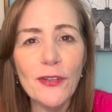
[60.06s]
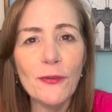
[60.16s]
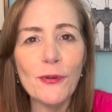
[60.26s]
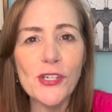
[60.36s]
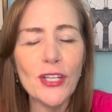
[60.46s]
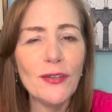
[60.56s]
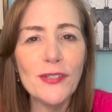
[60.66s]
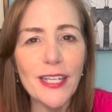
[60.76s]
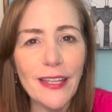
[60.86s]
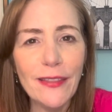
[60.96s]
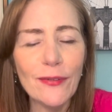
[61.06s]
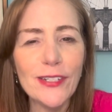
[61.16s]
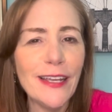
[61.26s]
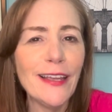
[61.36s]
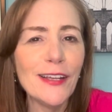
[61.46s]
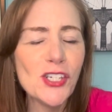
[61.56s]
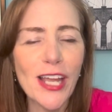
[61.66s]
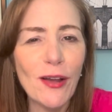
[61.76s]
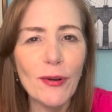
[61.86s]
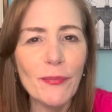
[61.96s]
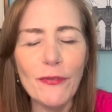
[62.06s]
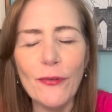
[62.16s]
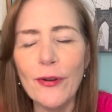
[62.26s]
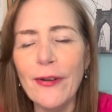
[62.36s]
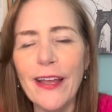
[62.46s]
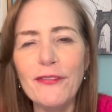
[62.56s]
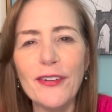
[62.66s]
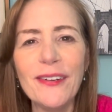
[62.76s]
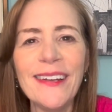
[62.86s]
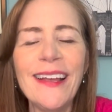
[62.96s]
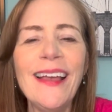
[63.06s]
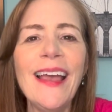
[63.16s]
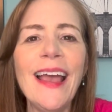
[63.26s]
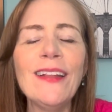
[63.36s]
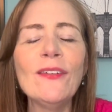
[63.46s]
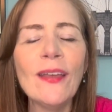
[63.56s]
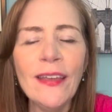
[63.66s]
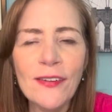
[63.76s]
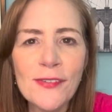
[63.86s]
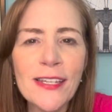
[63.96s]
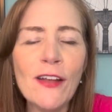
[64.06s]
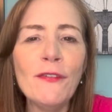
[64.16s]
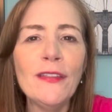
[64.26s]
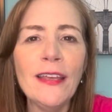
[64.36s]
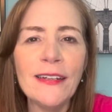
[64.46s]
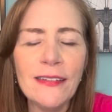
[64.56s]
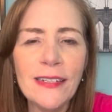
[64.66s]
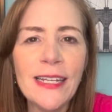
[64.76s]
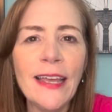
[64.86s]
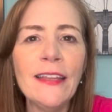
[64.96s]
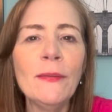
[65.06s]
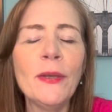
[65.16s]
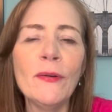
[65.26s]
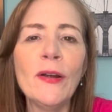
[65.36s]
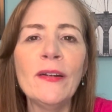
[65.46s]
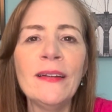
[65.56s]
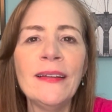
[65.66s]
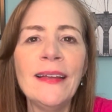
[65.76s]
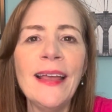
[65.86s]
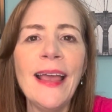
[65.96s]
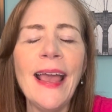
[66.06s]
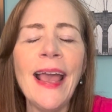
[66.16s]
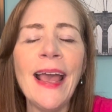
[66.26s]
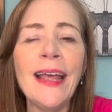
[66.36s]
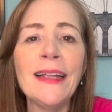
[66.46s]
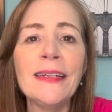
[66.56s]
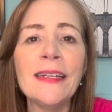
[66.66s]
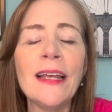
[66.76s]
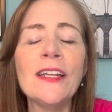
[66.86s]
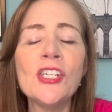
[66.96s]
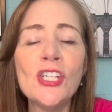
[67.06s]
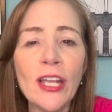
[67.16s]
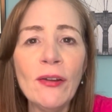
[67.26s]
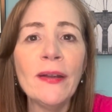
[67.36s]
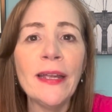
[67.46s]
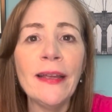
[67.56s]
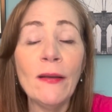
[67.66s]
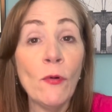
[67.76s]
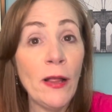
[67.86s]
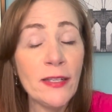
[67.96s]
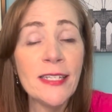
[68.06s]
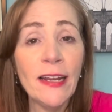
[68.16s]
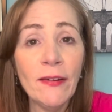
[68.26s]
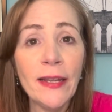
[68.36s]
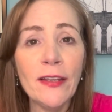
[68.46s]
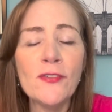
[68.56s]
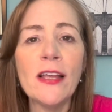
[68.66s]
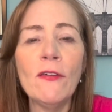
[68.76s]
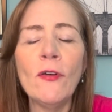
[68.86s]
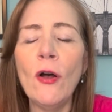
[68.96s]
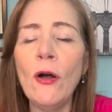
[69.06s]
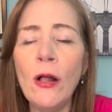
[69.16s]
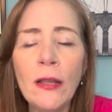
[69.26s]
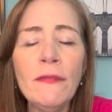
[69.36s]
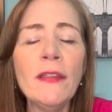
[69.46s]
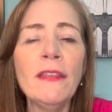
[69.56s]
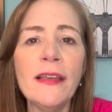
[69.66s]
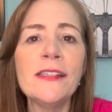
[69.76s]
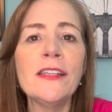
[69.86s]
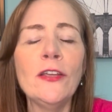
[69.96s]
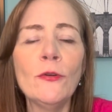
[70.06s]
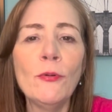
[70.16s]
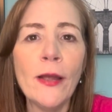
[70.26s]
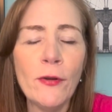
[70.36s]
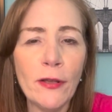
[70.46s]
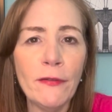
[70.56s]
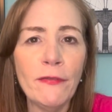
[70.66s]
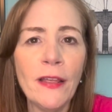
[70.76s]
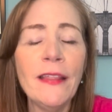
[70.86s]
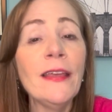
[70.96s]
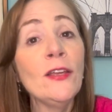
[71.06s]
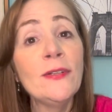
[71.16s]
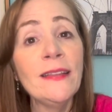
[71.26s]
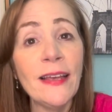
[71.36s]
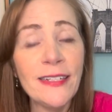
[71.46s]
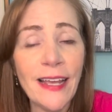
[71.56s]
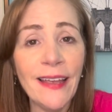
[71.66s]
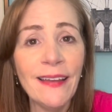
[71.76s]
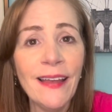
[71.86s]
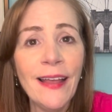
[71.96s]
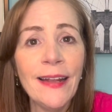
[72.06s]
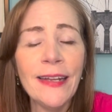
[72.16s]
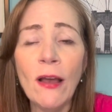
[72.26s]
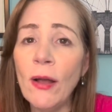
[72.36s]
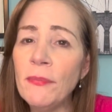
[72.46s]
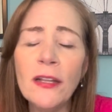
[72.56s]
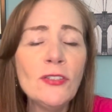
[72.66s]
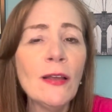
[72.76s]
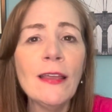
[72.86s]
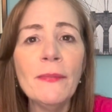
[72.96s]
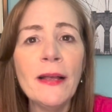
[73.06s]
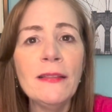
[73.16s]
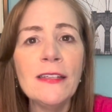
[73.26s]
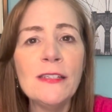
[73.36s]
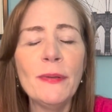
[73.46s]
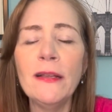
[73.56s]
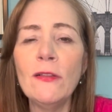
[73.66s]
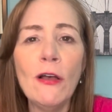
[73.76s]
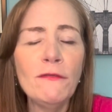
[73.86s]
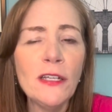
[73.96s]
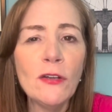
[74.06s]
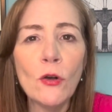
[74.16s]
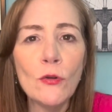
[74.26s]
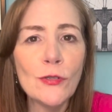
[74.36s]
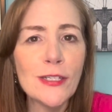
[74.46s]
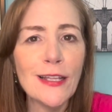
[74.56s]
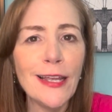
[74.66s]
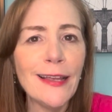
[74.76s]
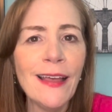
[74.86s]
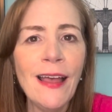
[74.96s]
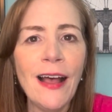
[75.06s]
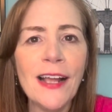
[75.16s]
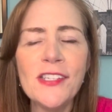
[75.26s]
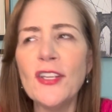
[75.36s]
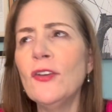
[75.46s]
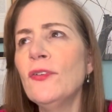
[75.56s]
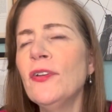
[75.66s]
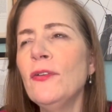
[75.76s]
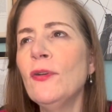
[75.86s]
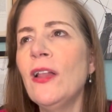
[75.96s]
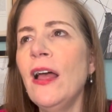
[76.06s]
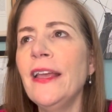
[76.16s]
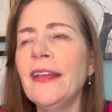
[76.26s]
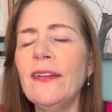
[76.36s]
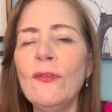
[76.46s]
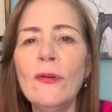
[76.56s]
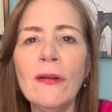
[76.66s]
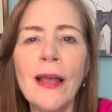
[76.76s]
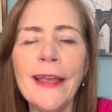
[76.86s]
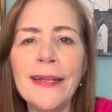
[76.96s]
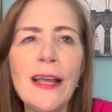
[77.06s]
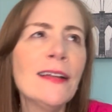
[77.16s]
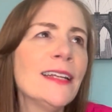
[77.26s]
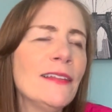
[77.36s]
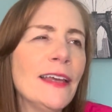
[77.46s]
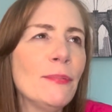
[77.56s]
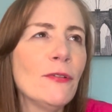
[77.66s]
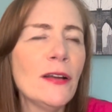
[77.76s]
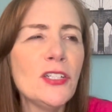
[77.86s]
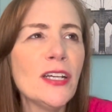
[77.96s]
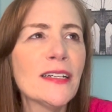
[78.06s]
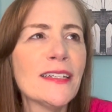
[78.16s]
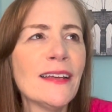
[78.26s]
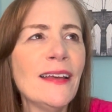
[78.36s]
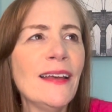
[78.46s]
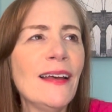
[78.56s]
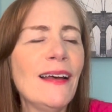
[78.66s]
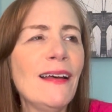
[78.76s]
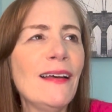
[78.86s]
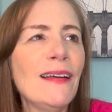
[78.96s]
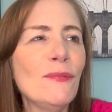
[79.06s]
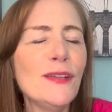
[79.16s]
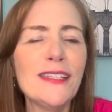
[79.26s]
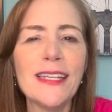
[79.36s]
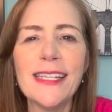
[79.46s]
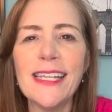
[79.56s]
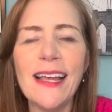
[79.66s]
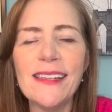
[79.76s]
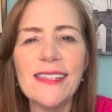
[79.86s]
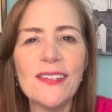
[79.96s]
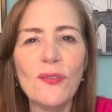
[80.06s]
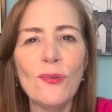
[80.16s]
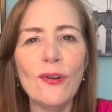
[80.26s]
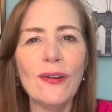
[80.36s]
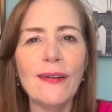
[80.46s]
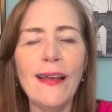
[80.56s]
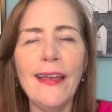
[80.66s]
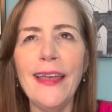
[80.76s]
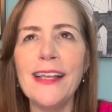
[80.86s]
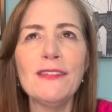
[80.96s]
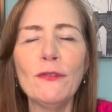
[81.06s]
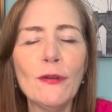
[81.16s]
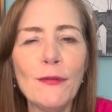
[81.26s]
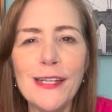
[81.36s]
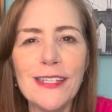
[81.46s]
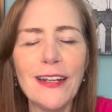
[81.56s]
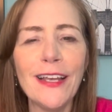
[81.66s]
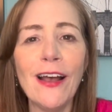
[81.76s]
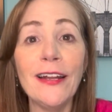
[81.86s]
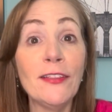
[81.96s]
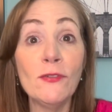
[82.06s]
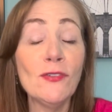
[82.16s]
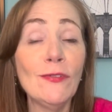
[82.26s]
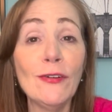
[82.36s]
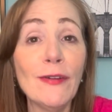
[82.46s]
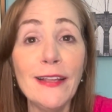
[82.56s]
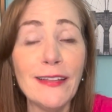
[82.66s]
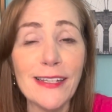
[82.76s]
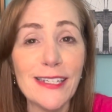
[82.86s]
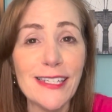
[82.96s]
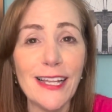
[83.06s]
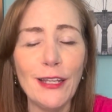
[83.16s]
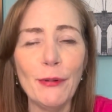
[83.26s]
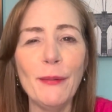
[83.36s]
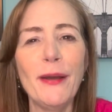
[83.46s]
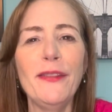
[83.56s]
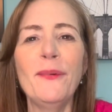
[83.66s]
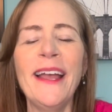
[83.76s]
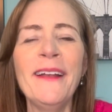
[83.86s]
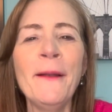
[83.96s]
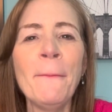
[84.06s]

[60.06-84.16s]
you're brushing your teeth or taking a shower, before or after, and looking at yourself at the end of the day in the mirror and sharing, while staring at yourself, all of the things that you're proud of that you did that day. Now, I'm not talking about these big lofty goals like I secured a new client, or I knocked out that project with success, or I asked for a raise and I got it. Those are all great things to celebrate, by the way.